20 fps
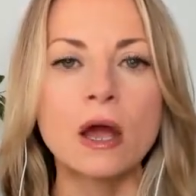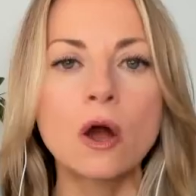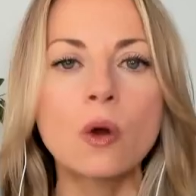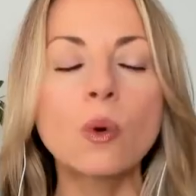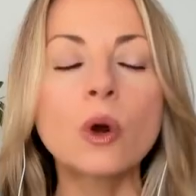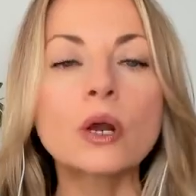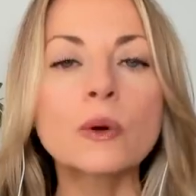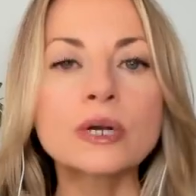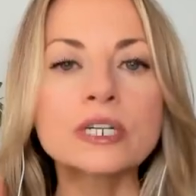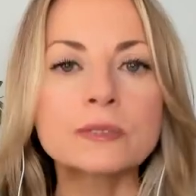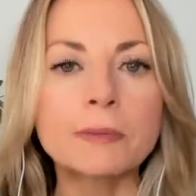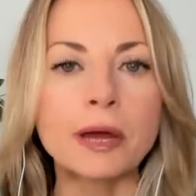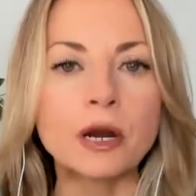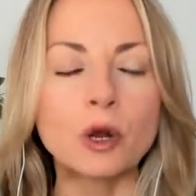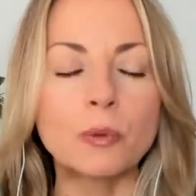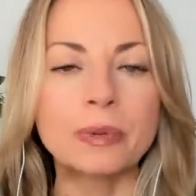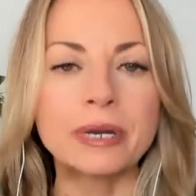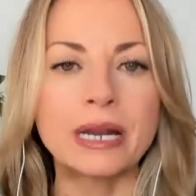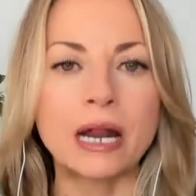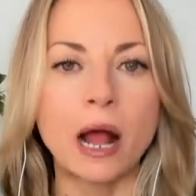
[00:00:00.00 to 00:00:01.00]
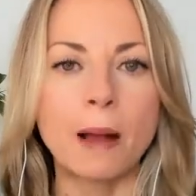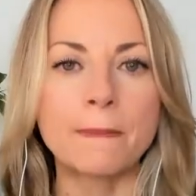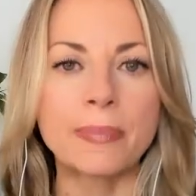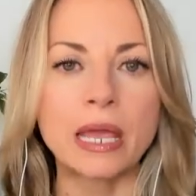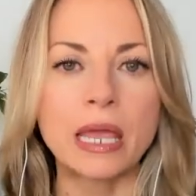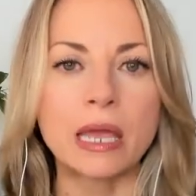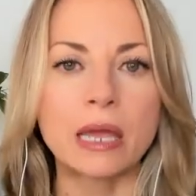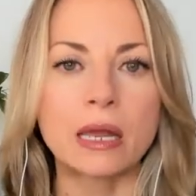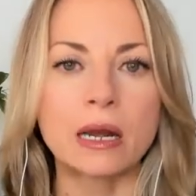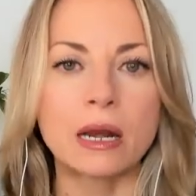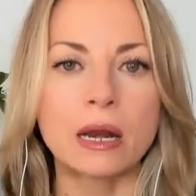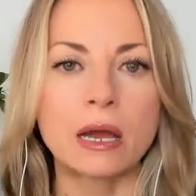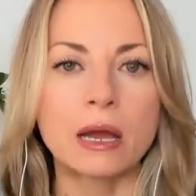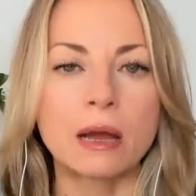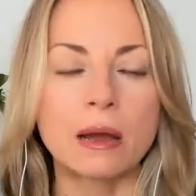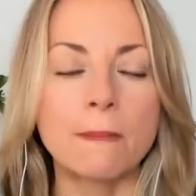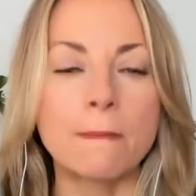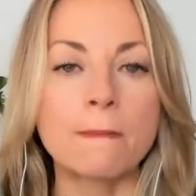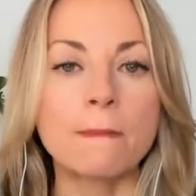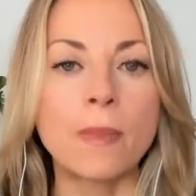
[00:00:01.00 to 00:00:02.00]
one-on-one spot opening up in
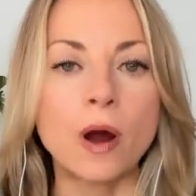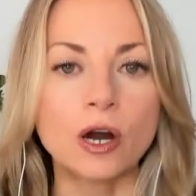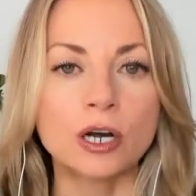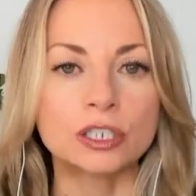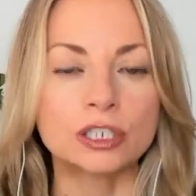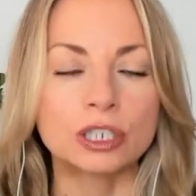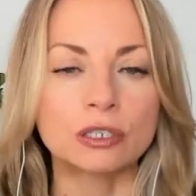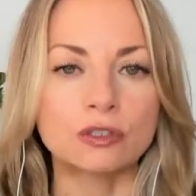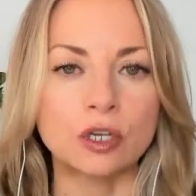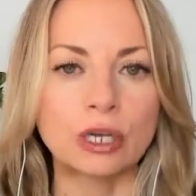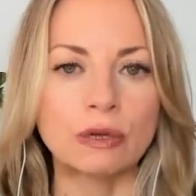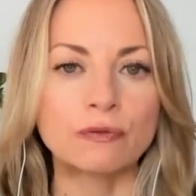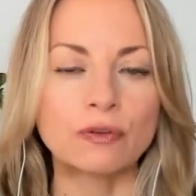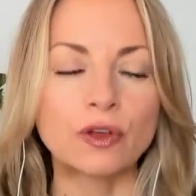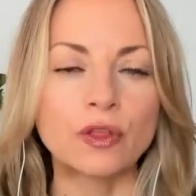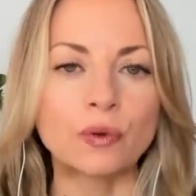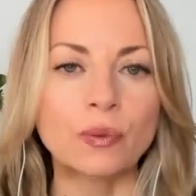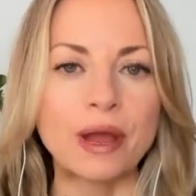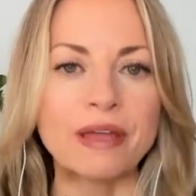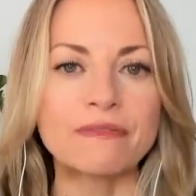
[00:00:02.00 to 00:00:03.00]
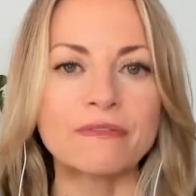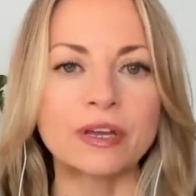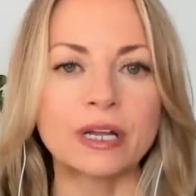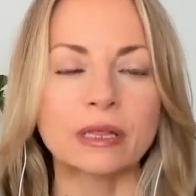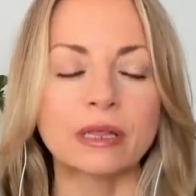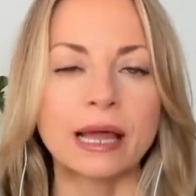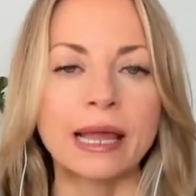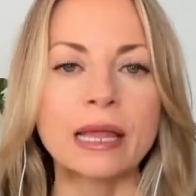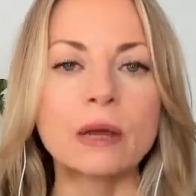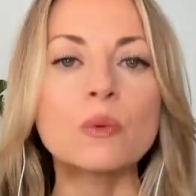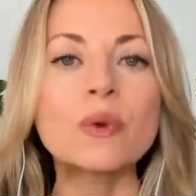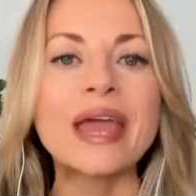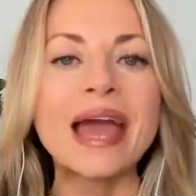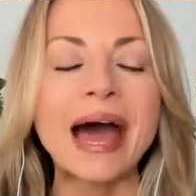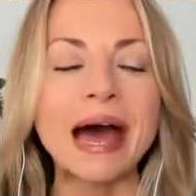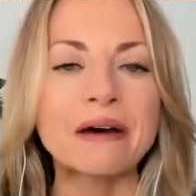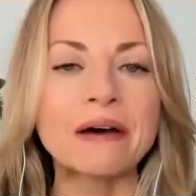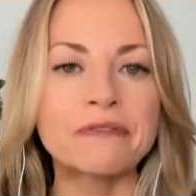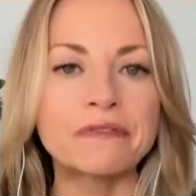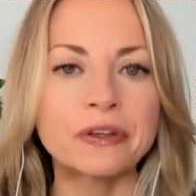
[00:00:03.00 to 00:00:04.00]
March, and I was looking for the right fit client. We
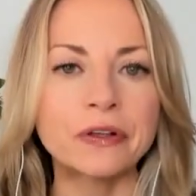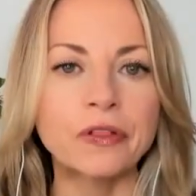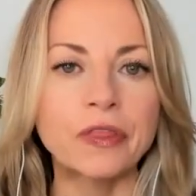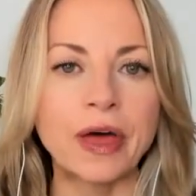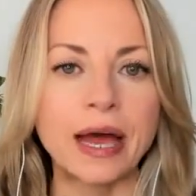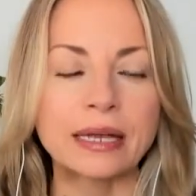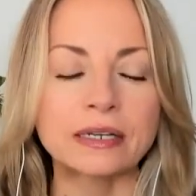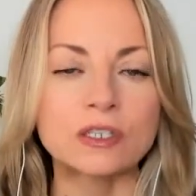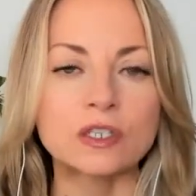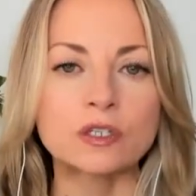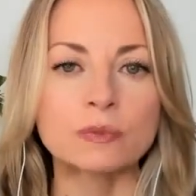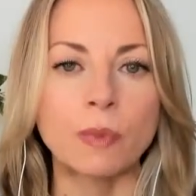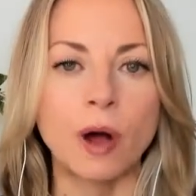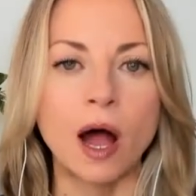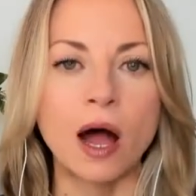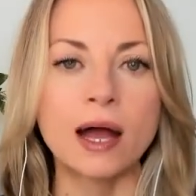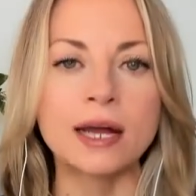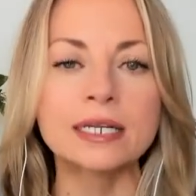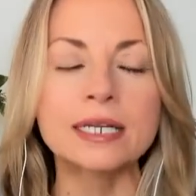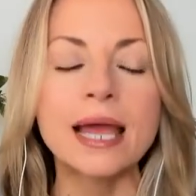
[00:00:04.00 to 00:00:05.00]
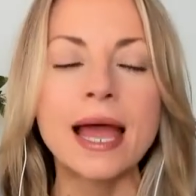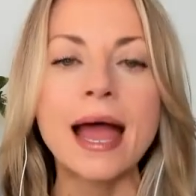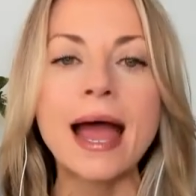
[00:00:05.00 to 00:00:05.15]
have filled that spot.